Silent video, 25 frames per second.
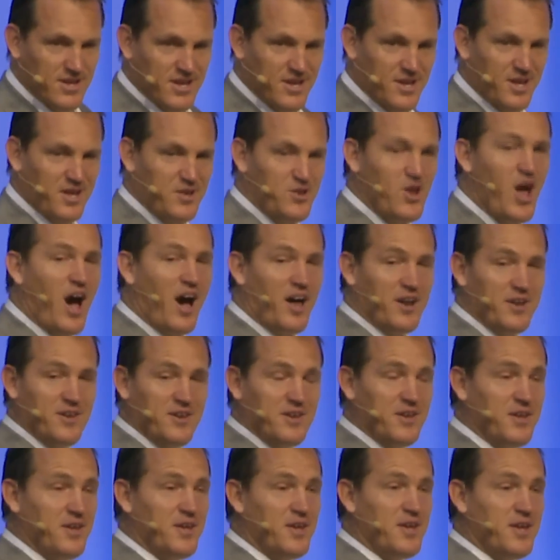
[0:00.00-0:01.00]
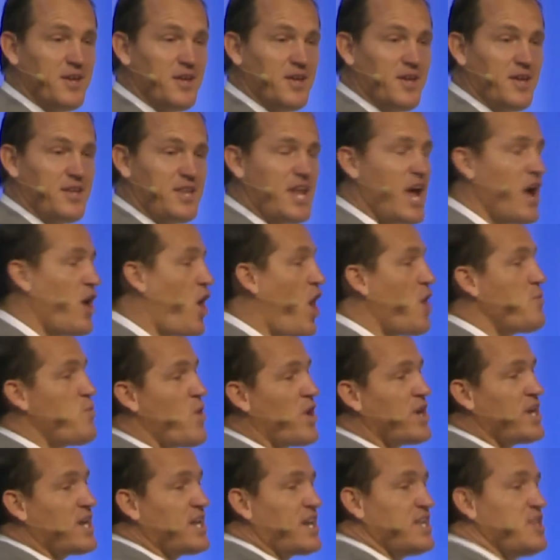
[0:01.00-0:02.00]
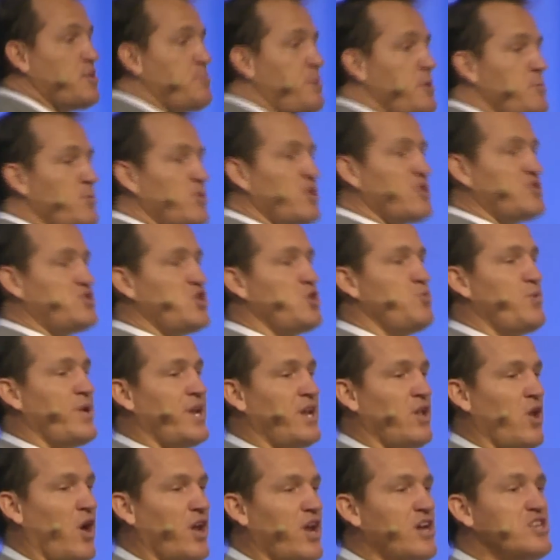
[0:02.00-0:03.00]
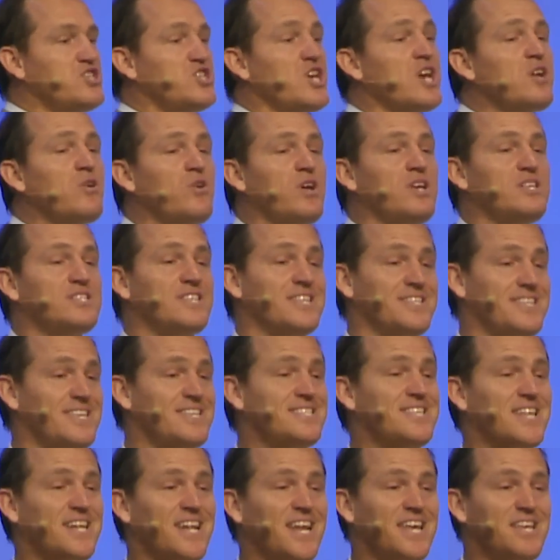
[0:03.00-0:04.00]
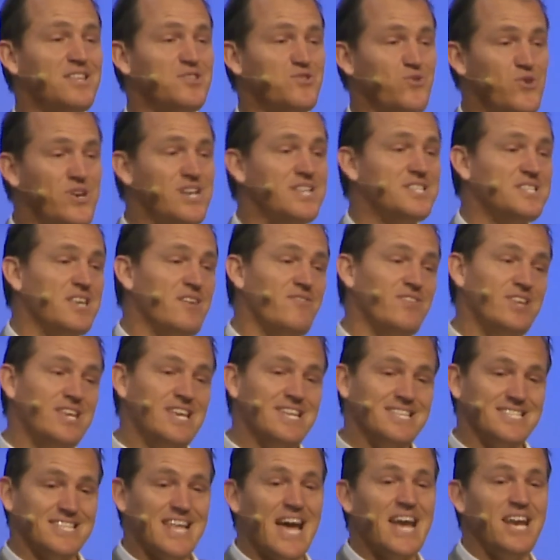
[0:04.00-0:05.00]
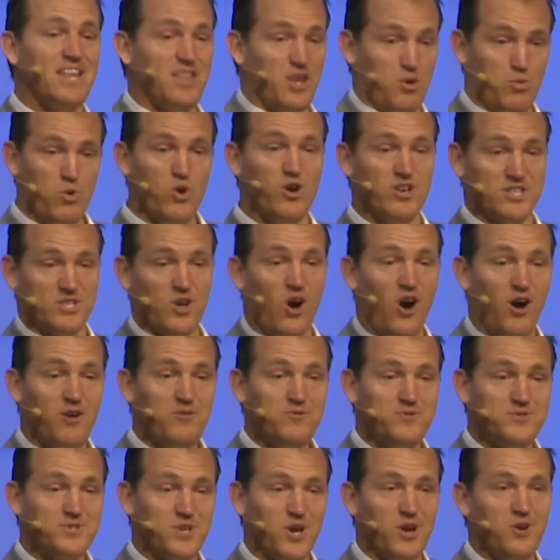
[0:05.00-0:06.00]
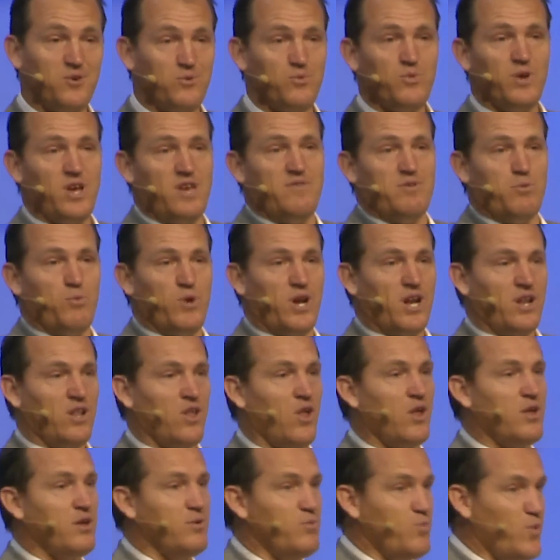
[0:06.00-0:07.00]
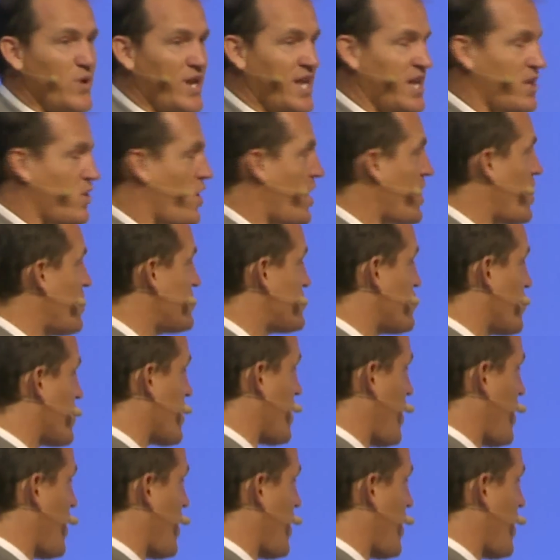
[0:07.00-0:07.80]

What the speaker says: None. Now, ironically, the people that do win lotto, generally, statistically, 3 to 7 years later, they're worse off. So even winning lotto is not going to